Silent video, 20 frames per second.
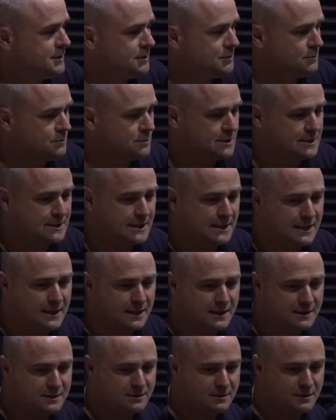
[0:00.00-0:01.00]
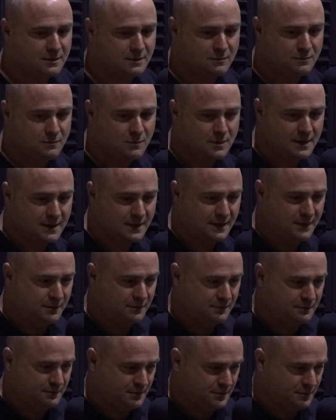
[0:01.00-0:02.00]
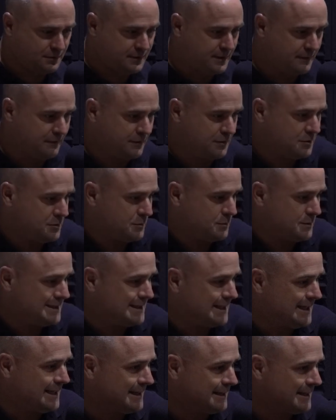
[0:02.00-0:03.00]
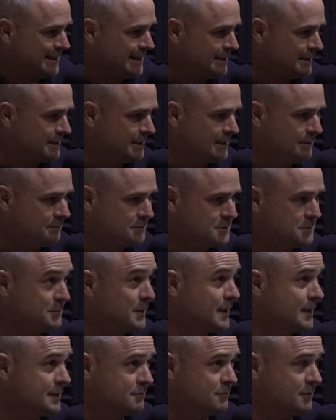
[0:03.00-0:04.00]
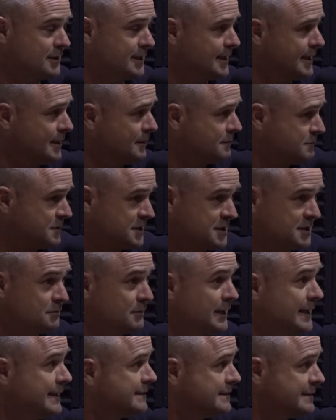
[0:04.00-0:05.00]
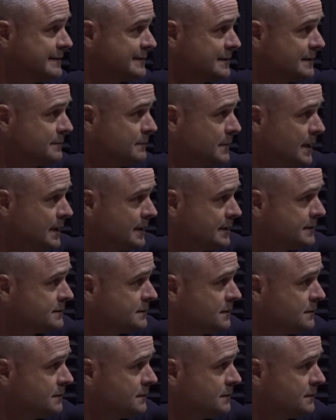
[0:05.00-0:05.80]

You were saying, I saw one of the, your your interviews, you were saying that it comes, because right now it's the rainy season in Bali,